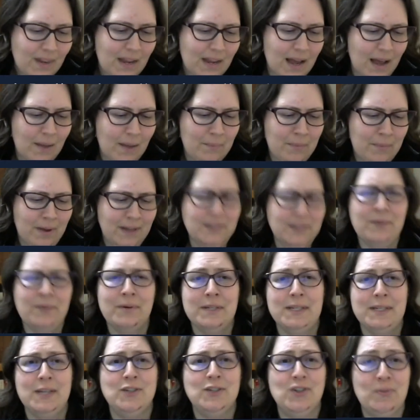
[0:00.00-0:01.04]
I don't want
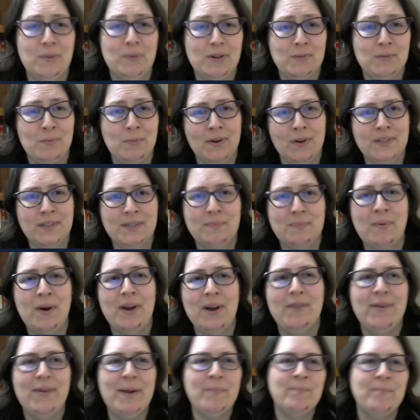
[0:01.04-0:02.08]
to say too much more on
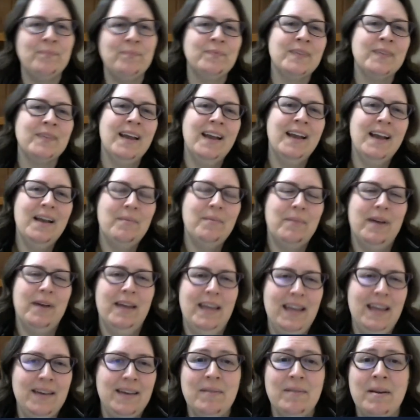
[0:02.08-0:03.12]
spoiler it,
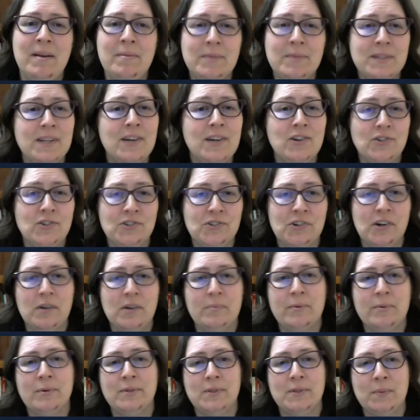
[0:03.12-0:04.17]
but it was an
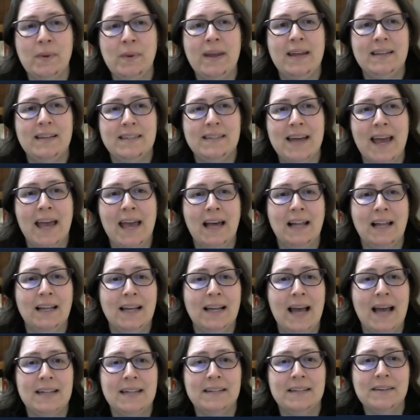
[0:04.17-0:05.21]
enjoyable, sweet tale.
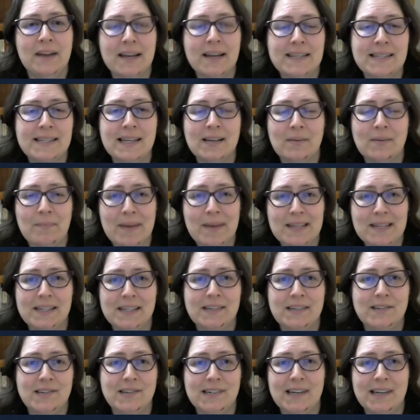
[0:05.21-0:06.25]
It had a nice little
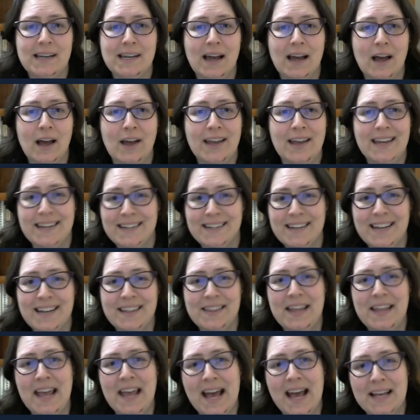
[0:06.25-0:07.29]
message hidden
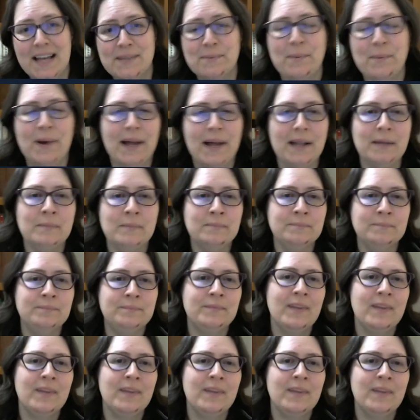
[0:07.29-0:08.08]
in there as well.